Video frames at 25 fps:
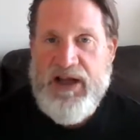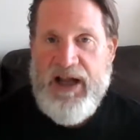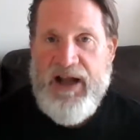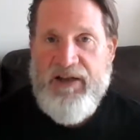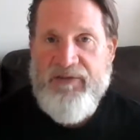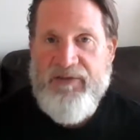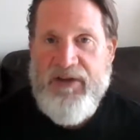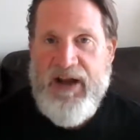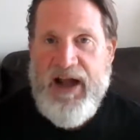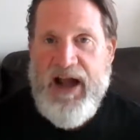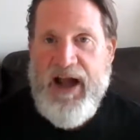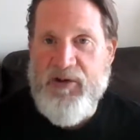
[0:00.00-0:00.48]

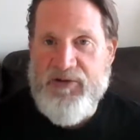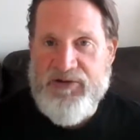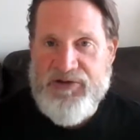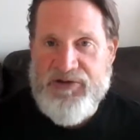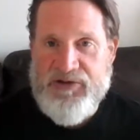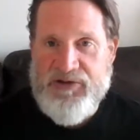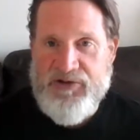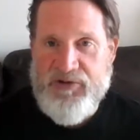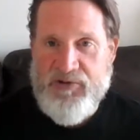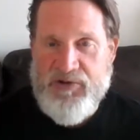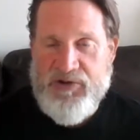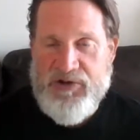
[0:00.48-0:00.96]

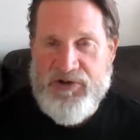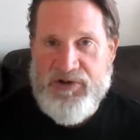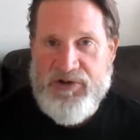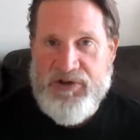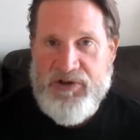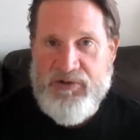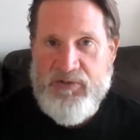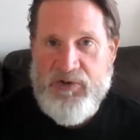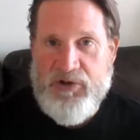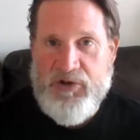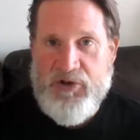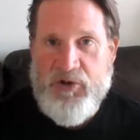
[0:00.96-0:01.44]
outsourced
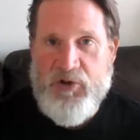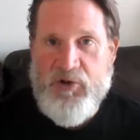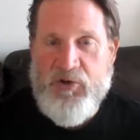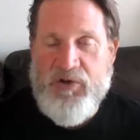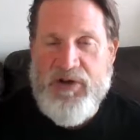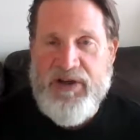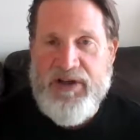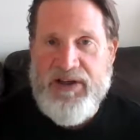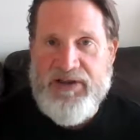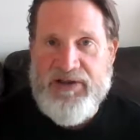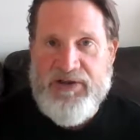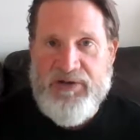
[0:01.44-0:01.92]
their
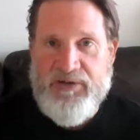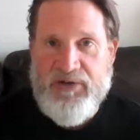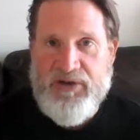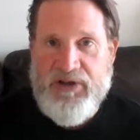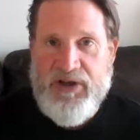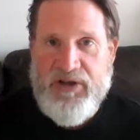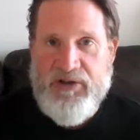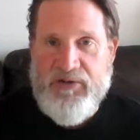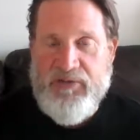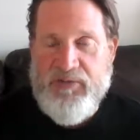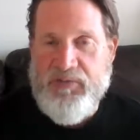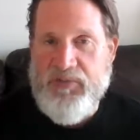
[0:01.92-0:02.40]
recruiting to
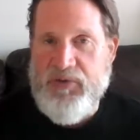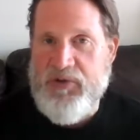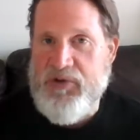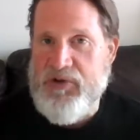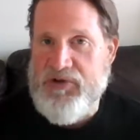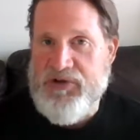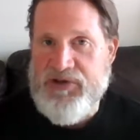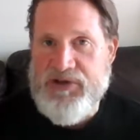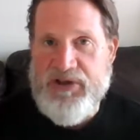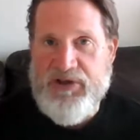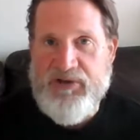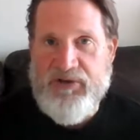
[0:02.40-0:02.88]
another
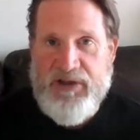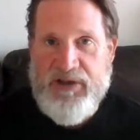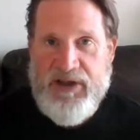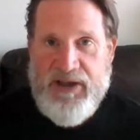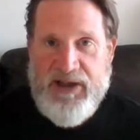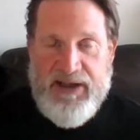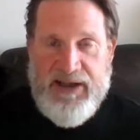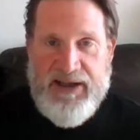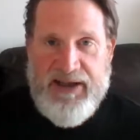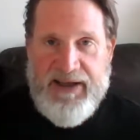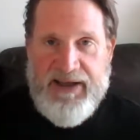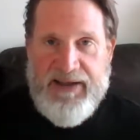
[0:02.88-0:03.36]
person or
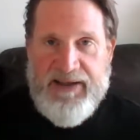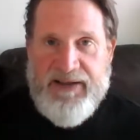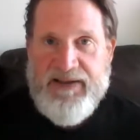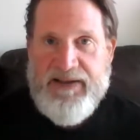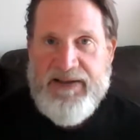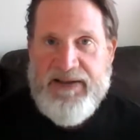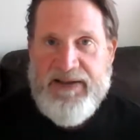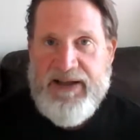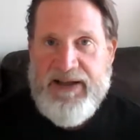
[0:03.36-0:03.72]
entity,